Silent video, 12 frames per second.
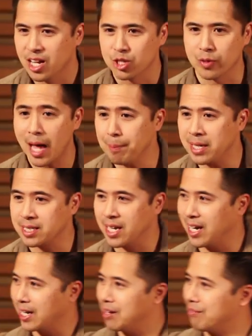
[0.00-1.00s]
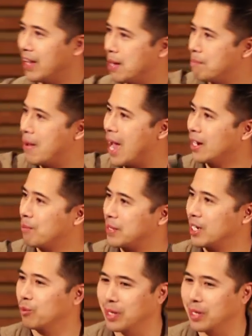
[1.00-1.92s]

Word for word: So that being said, I'm going to invite Matt up here.